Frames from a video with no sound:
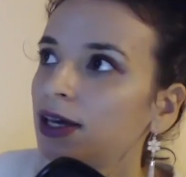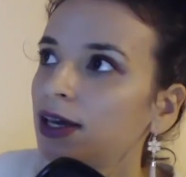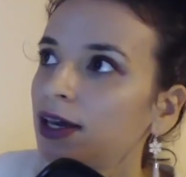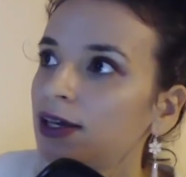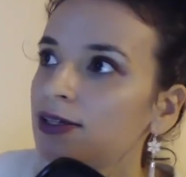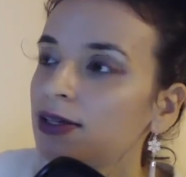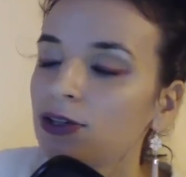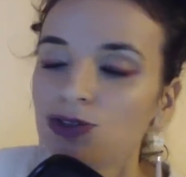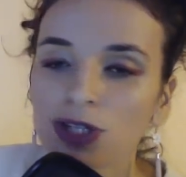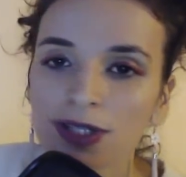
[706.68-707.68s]
is
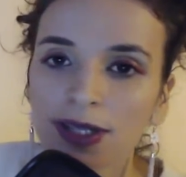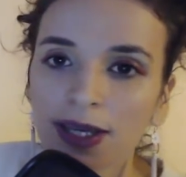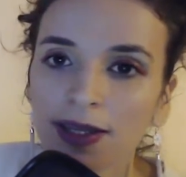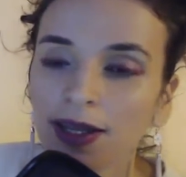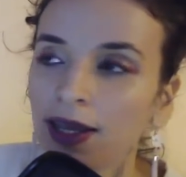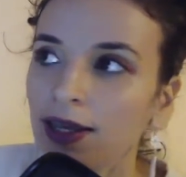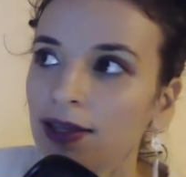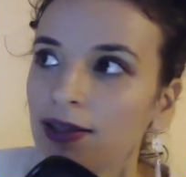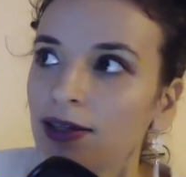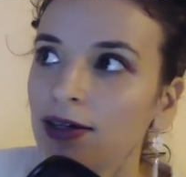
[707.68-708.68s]
interested
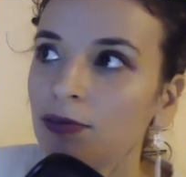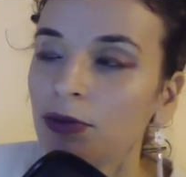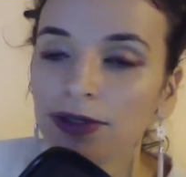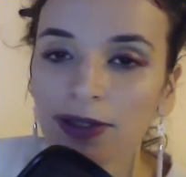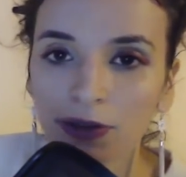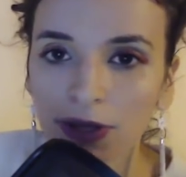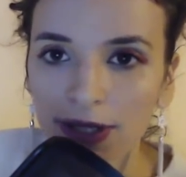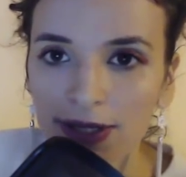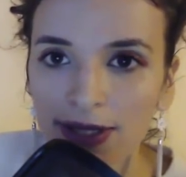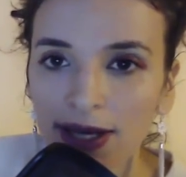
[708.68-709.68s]
in the
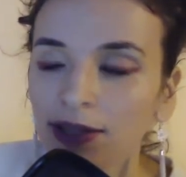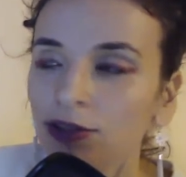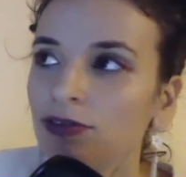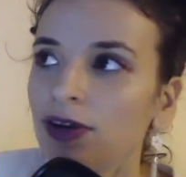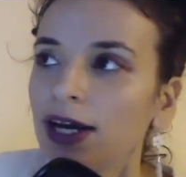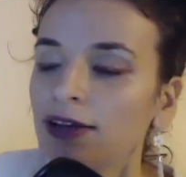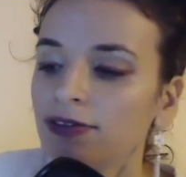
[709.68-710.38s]
material side of life,